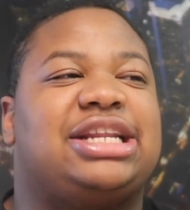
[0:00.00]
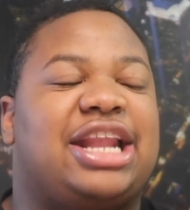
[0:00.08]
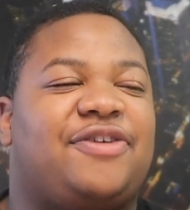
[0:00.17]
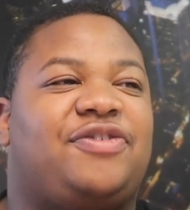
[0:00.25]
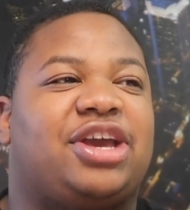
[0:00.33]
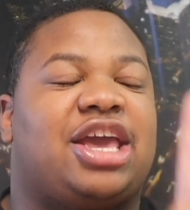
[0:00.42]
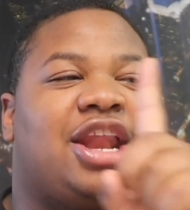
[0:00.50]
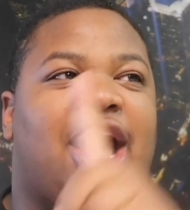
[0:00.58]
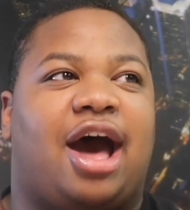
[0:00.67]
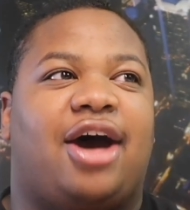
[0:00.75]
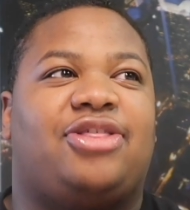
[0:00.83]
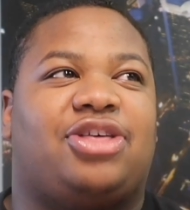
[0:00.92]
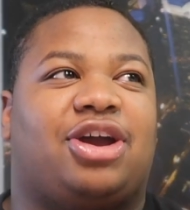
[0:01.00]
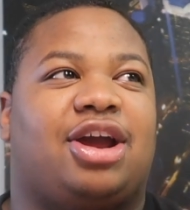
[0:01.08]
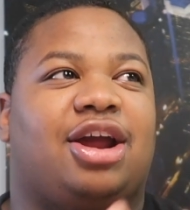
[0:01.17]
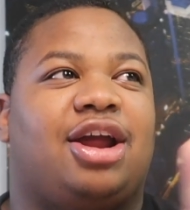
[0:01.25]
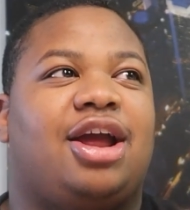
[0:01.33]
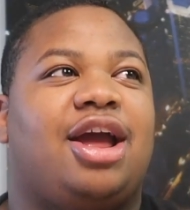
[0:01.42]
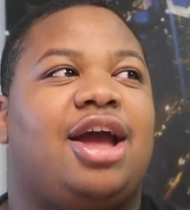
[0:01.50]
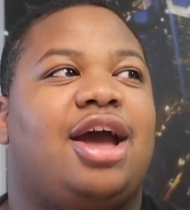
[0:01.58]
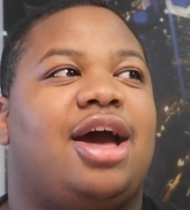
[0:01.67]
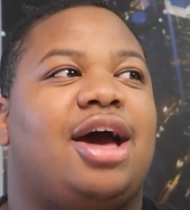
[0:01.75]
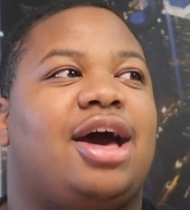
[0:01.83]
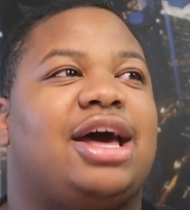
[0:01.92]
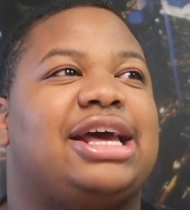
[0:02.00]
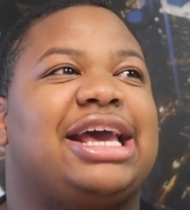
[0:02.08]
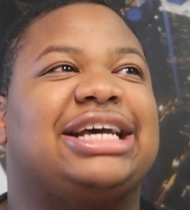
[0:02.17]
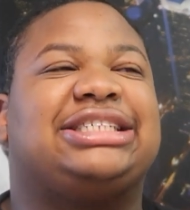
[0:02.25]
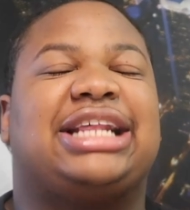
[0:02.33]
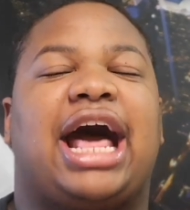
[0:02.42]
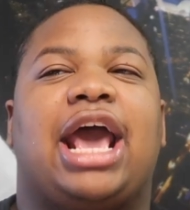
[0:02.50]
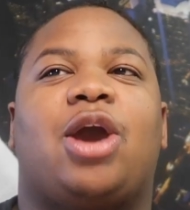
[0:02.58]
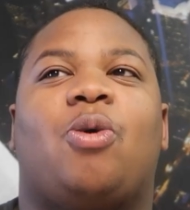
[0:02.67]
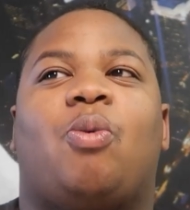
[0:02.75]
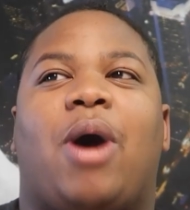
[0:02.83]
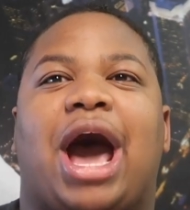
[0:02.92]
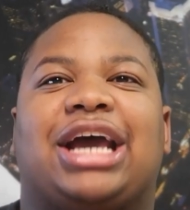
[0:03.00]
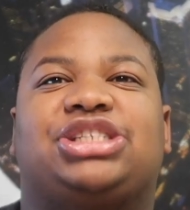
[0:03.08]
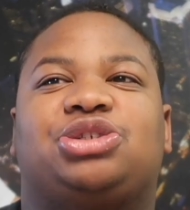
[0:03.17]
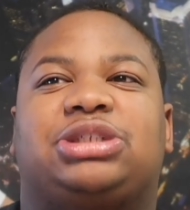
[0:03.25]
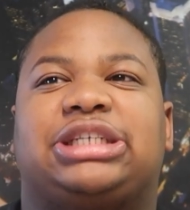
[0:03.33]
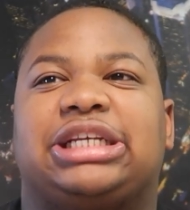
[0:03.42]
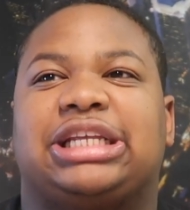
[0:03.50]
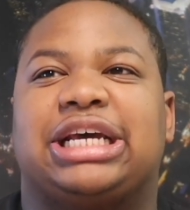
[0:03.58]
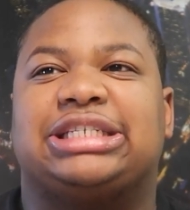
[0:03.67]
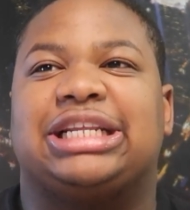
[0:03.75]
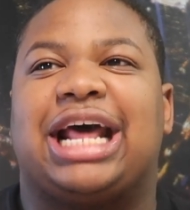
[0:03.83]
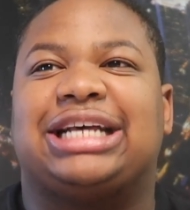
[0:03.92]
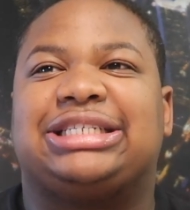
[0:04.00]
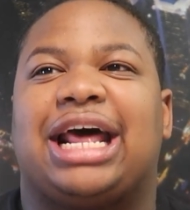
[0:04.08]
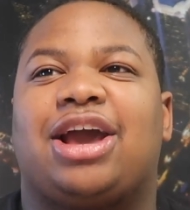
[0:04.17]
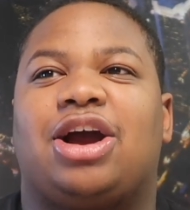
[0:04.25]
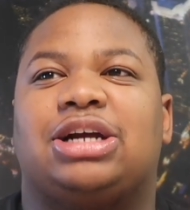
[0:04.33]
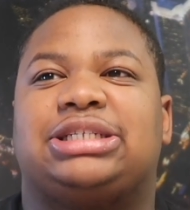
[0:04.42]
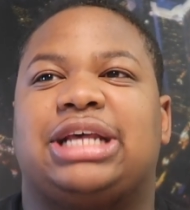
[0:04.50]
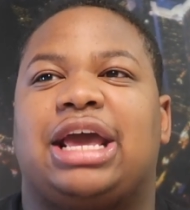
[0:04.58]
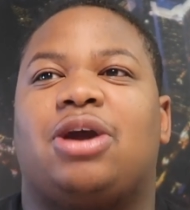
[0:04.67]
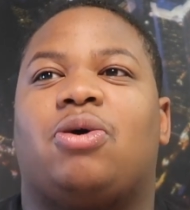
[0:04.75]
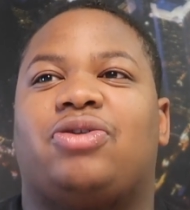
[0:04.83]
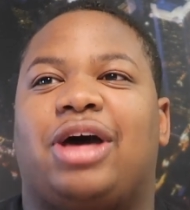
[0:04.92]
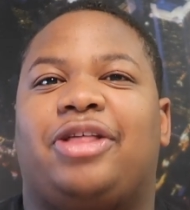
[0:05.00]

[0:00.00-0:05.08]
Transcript: significant other is like, why'd you send this? And that's like her saying, or